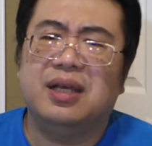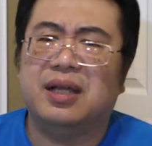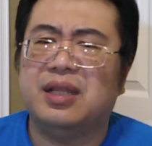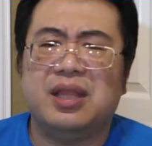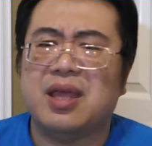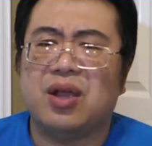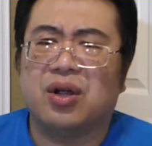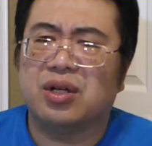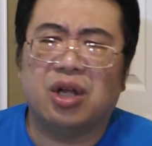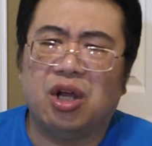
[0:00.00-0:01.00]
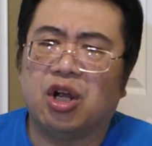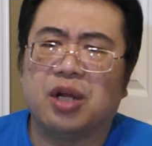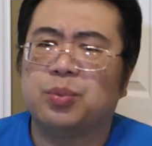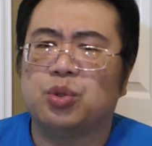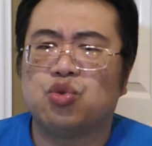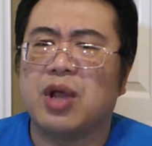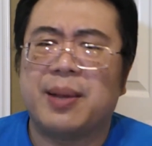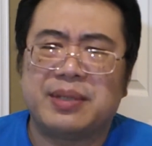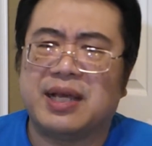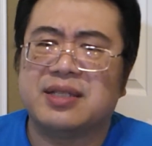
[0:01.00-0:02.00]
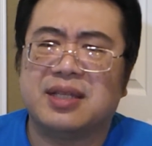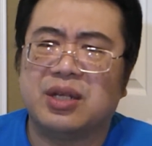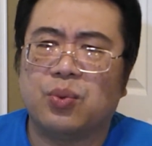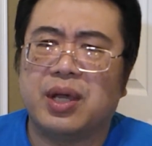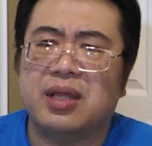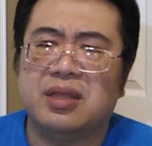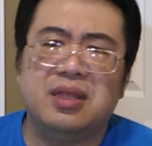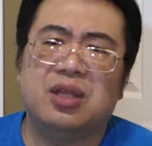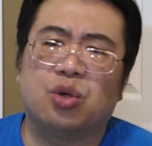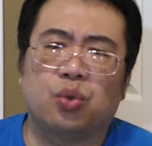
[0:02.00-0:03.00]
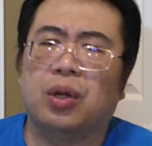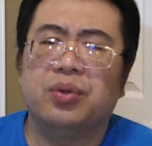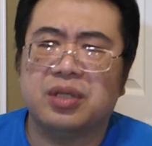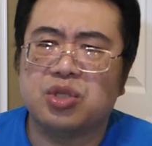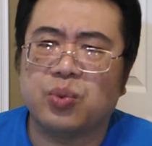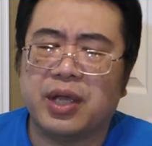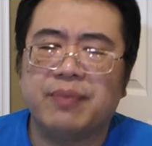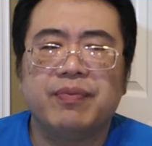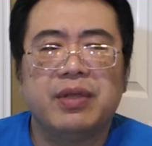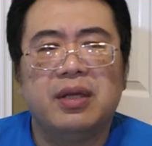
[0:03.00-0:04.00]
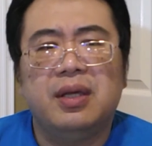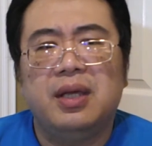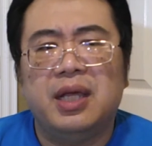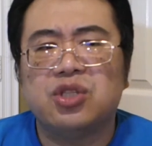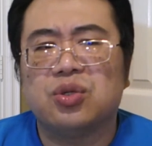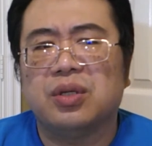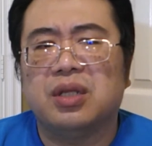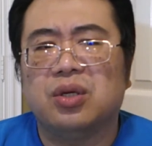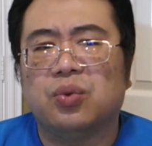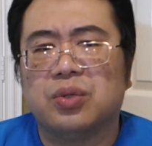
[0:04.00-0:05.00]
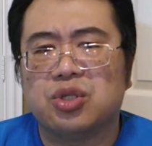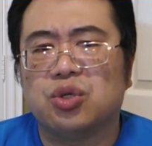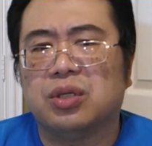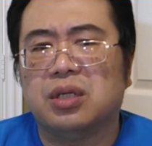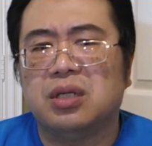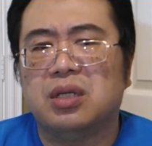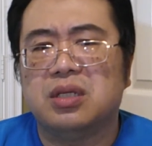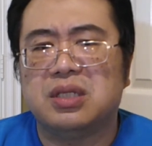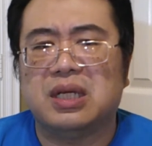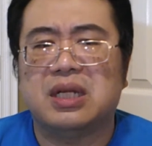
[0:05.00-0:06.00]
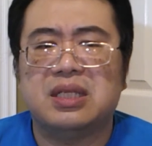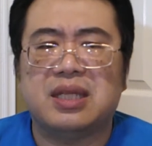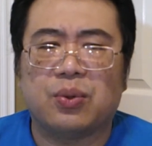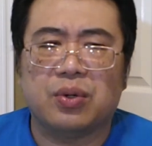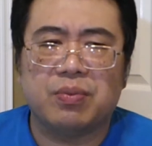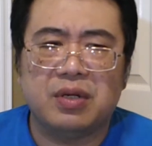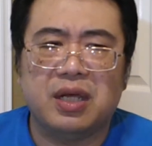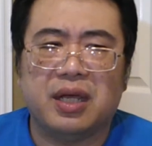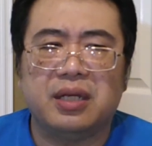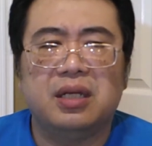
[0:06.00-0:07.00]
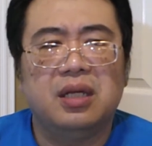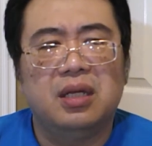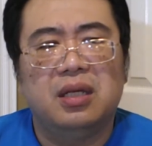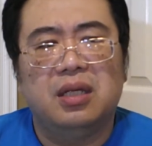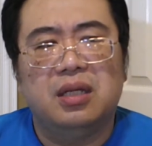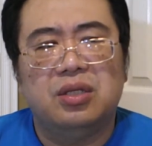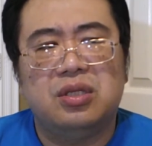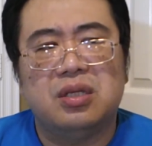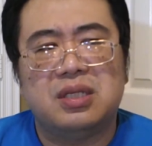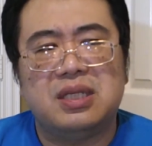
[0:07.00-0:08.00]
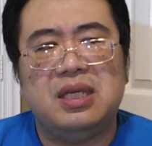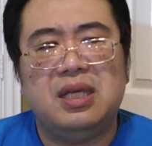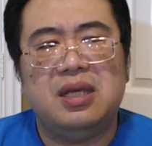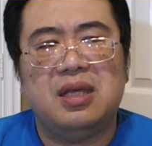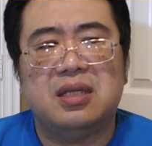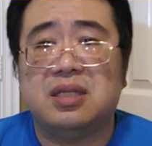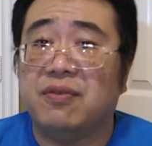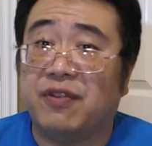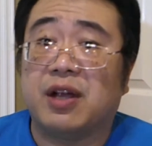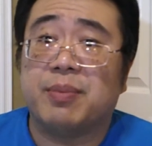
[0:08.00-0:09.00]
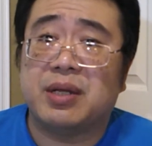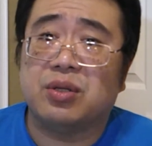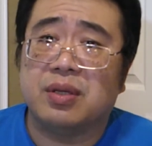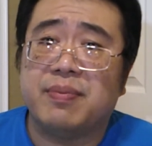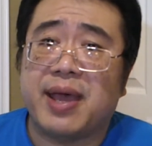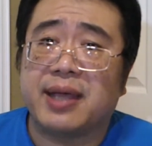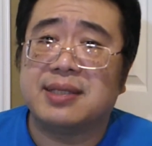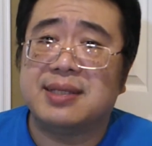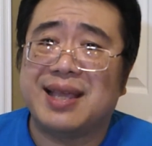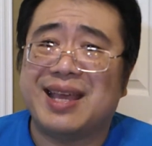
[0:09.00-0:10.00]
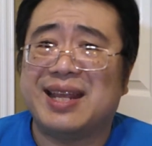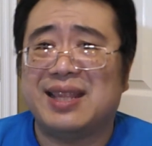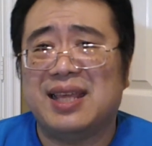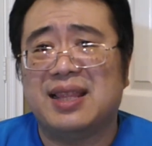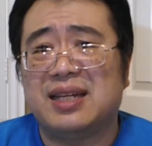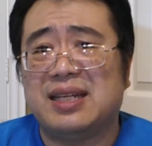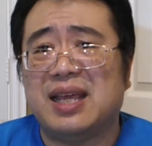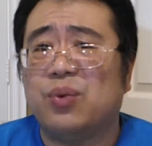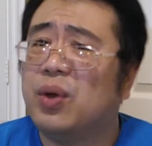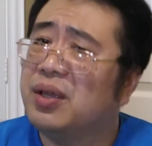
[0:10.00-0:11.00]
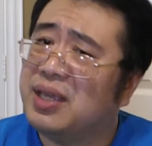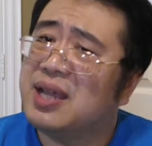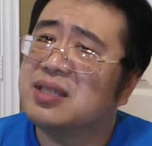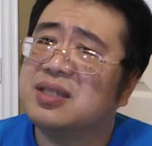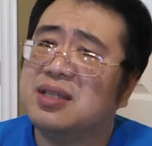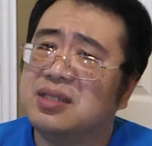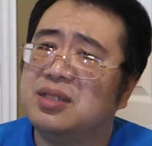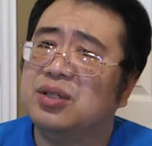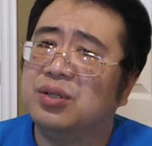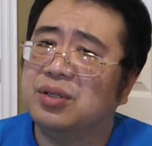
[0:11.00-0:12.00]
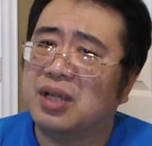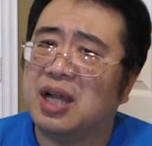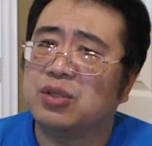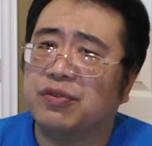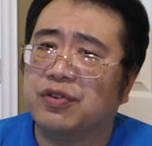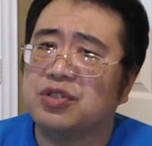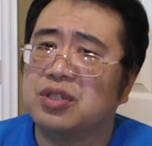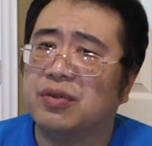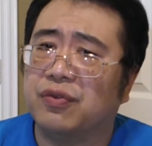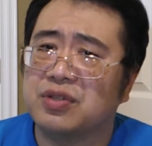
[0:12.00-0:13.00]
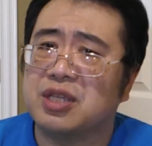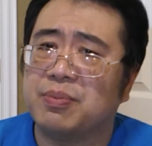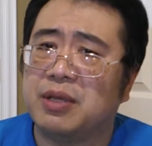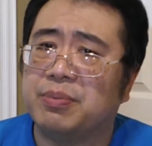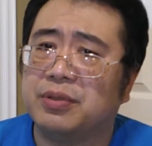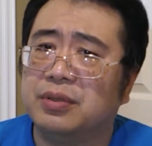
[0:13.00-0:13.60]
They aren't harmed or traumatized anyway. They're grown this way. And certainly there were certain studies that were done to see its environmental impact. And at the end of the day, well, yes, it's still controversial for some people.